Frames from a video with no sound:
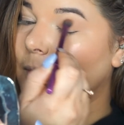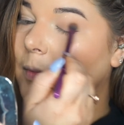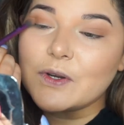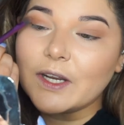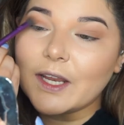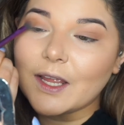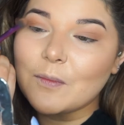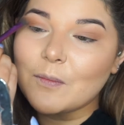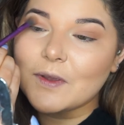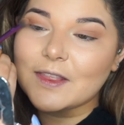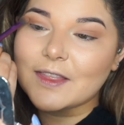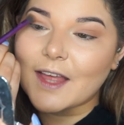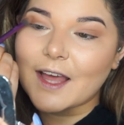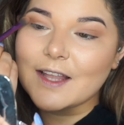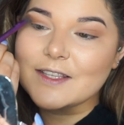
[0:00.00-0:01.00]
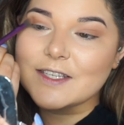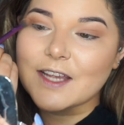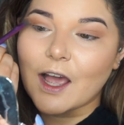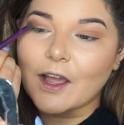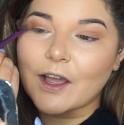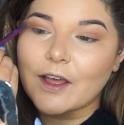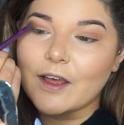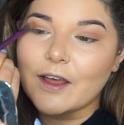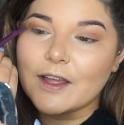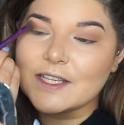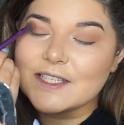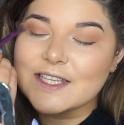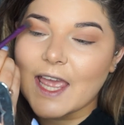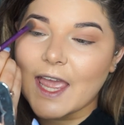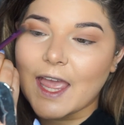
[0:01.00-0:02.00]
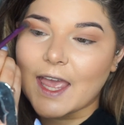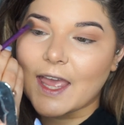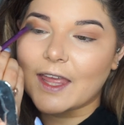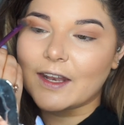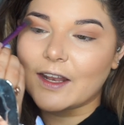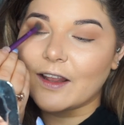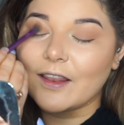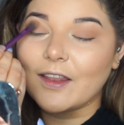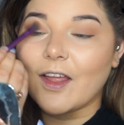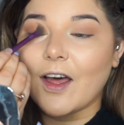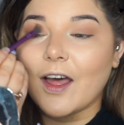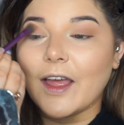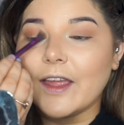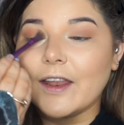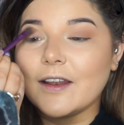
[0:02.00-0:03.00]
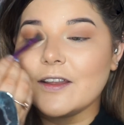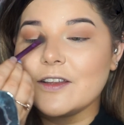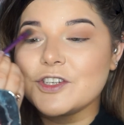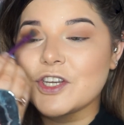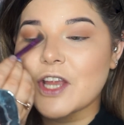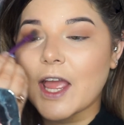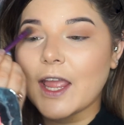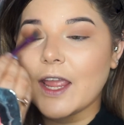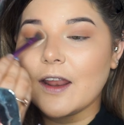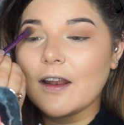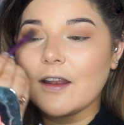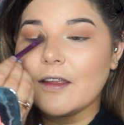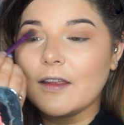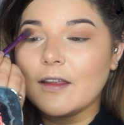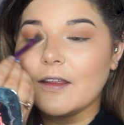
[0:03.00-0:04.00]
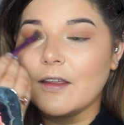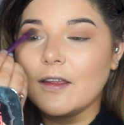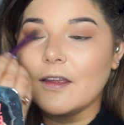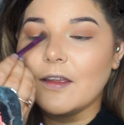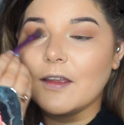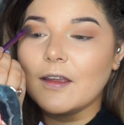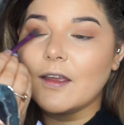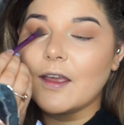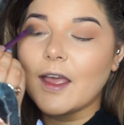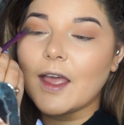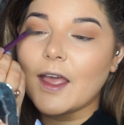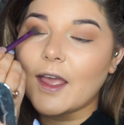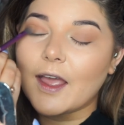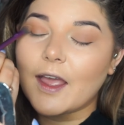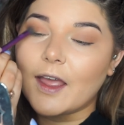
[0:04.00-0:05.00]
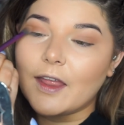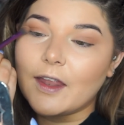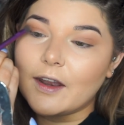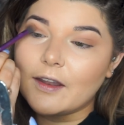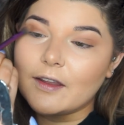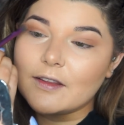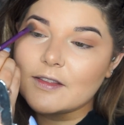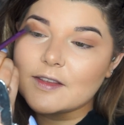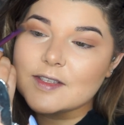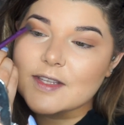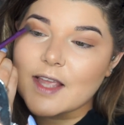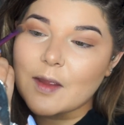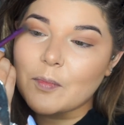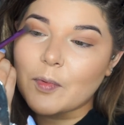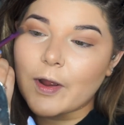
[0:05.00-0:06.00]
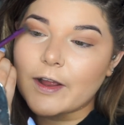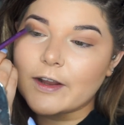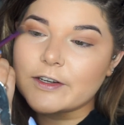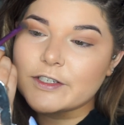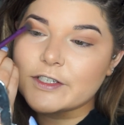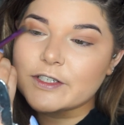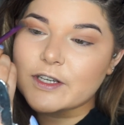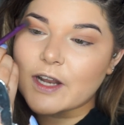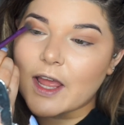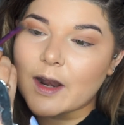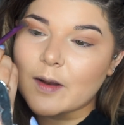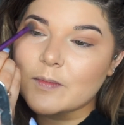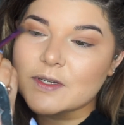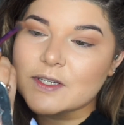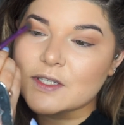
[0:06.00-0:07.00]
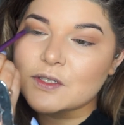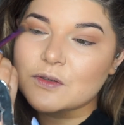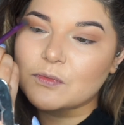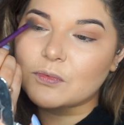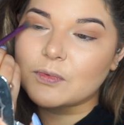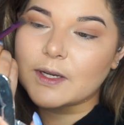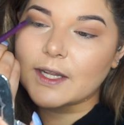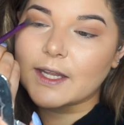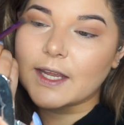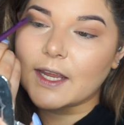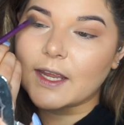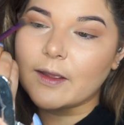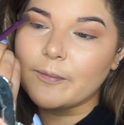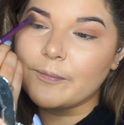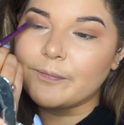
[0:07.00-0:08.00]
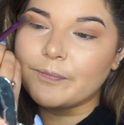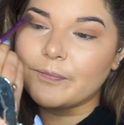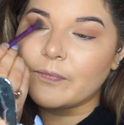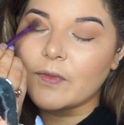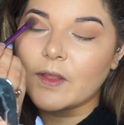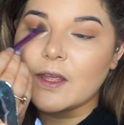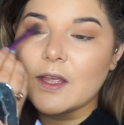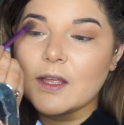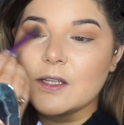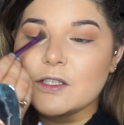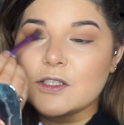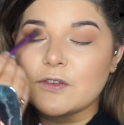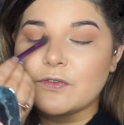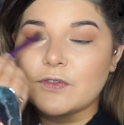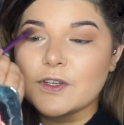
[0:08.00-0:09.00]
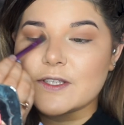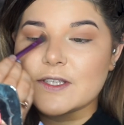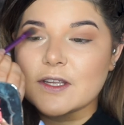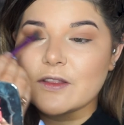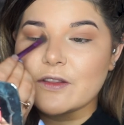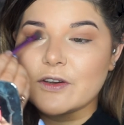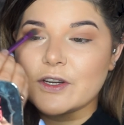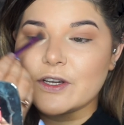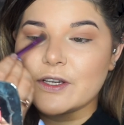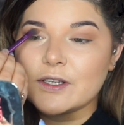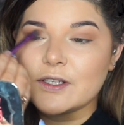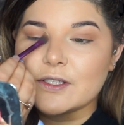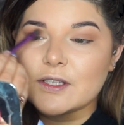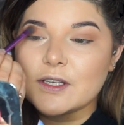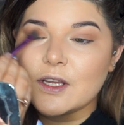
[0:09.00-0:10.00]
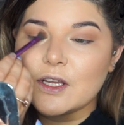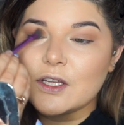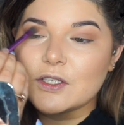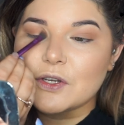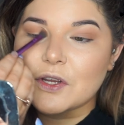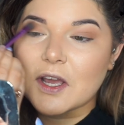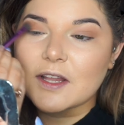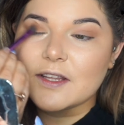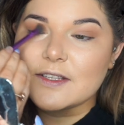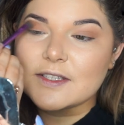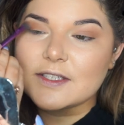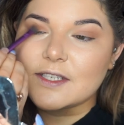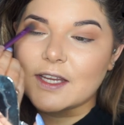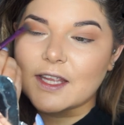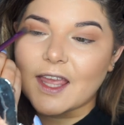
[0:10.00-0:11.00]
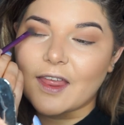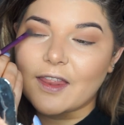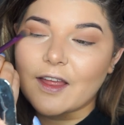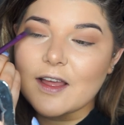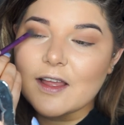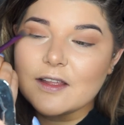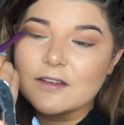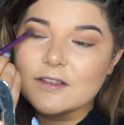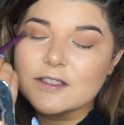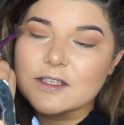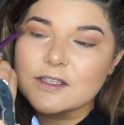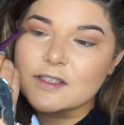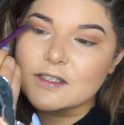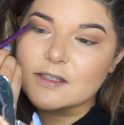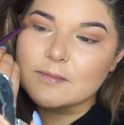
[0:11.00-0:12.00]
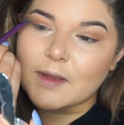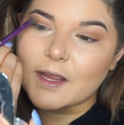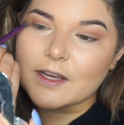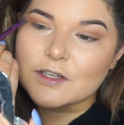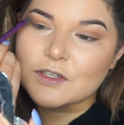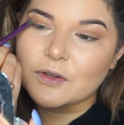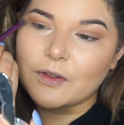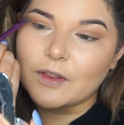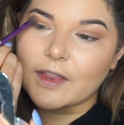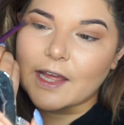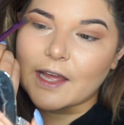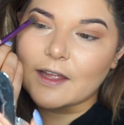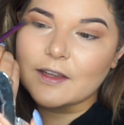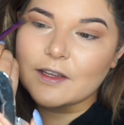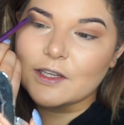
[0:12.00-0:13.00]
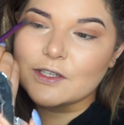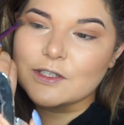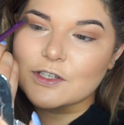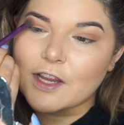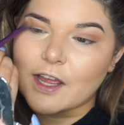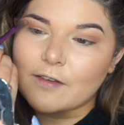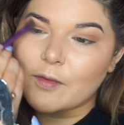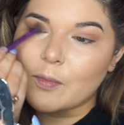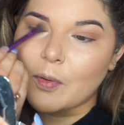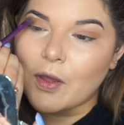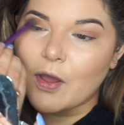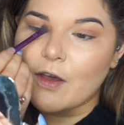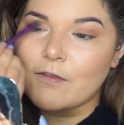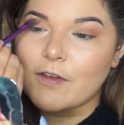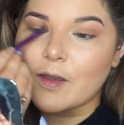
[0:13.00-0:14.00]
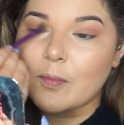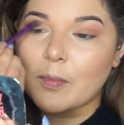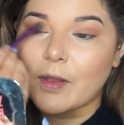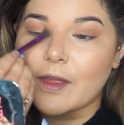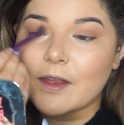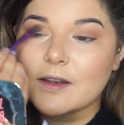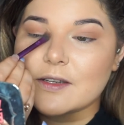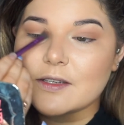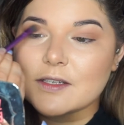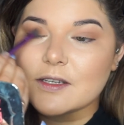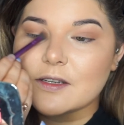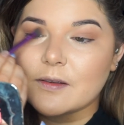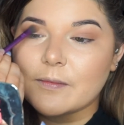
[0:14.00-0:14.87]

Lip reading: On in with that darker tan line shade, and same brush, and I'm just really diffusing those two colors together just to make sure that you do have a perfect blend.